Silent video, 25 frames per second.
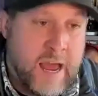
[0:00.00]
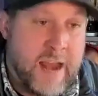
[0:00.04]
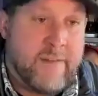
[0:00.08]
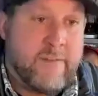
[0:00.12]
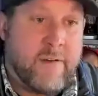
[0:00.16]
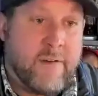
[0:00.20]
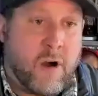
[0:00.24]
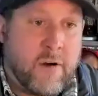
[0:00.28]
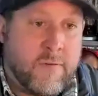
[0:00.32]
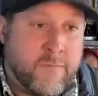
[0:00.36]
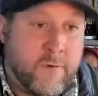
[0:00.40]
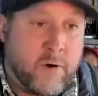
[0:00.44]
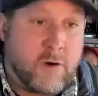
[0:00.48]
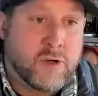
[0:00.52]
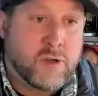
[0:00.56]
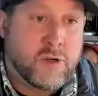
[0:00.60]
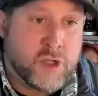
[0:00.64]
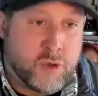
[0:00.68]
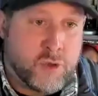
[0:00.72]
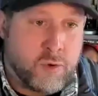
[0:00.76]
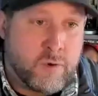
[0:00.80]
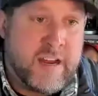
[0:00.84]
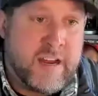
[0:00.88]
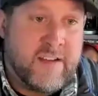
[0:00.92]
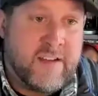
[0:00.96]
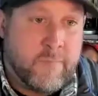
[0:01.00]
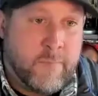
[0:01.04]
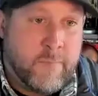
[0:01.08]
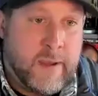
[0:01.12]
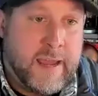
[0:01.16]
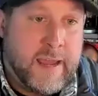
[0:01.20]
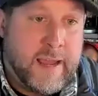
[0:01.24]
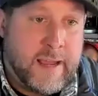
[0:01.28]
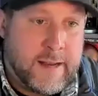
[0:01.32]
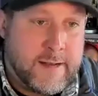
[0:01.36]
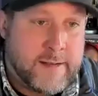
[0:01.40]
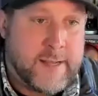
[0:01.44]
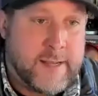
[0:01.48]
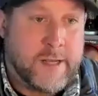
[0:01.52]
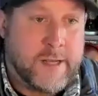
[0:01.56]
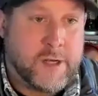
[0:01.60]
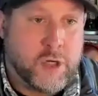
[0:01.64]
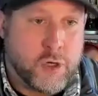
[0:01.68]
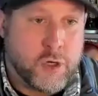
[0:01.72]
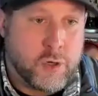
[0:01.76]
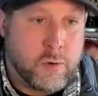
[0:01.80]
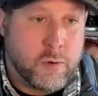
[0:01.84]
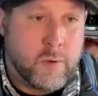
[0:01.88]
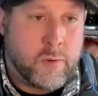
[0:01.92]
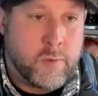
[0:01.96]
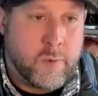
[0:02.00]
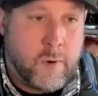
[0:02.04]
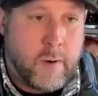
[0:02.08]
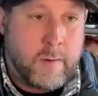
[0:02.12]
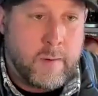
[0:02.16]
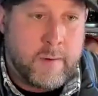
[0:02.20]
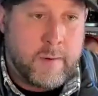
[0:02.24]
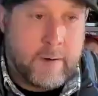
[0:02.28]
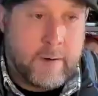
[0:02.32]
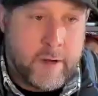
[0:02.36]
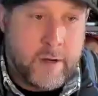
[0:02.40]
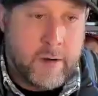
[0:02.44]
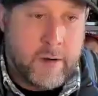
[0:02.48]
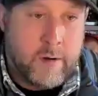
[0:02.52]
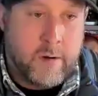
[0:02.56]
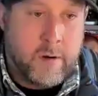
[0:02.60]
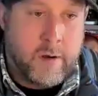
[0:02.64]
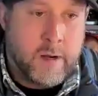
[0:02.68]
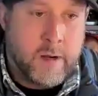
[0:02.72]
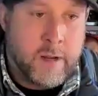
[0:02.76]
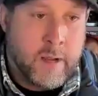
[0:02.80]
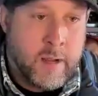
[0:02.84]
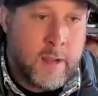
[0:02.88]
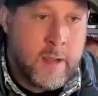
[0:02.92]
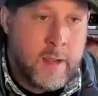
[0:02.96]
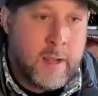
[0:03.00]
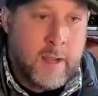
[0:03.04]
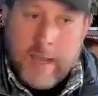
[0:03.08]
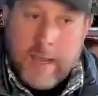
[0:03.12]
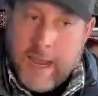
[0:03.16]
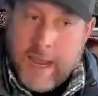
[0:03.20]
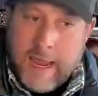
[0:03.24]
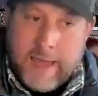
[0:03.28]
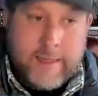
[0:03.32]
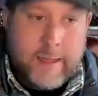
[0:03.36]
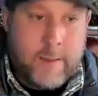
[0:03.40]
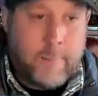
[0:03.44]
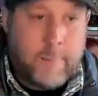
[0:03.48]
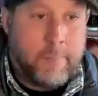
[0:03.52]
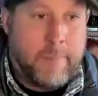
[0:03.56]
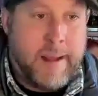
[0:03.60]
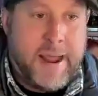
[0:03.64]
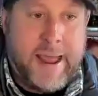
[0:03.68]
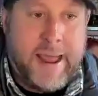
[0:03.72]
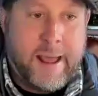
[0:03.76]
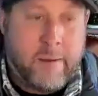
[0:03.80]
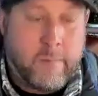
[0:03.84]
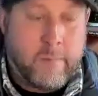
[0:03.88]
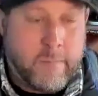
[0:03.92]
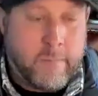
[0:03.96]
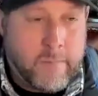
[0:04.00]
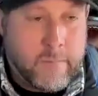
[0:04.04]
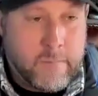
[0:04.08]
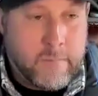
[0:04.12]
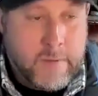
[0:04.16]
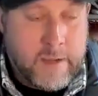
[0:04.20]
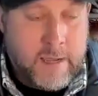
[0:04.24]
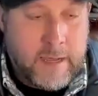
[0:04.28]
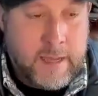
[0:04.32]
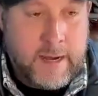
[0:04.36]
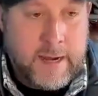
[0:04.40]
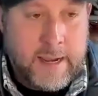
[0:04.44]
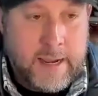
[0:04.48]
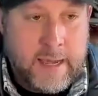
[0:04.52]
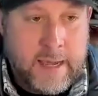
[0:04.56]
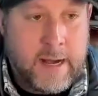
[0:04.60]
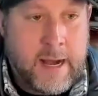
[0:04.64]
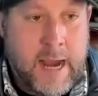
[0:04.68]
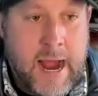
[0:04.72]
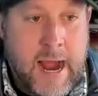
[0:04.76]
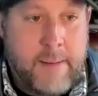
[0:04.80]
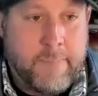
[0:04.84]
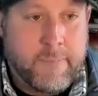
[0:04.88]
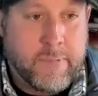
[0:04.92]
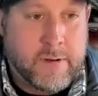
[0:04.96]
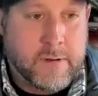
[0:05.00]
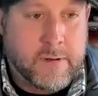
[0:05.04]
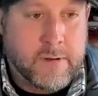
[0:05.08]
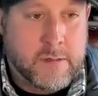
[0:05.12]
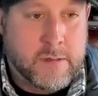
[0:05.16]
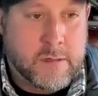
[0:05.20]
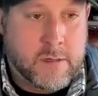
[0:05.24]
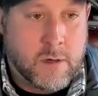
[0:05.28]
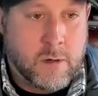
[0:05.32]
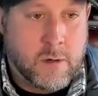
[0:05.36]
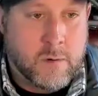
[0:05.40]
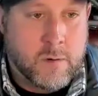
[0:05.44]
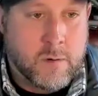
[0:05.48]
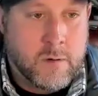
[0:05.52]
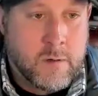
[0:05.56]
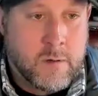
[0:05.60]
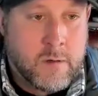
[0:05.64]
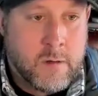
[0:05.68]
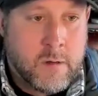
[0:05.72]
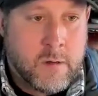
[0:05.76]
kind of our first 3 of being intentional with what we were doing. And then bam, it happened. So